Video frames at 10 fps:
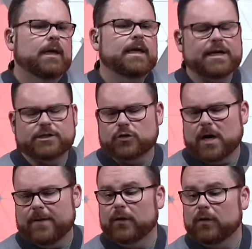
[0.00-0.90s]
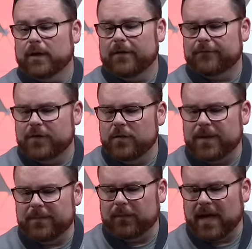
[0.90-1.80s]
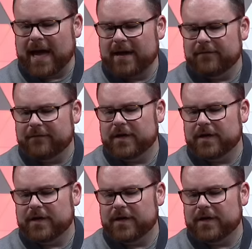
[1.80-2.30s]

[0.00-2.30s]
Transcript: Yes, Trabo. A few people have.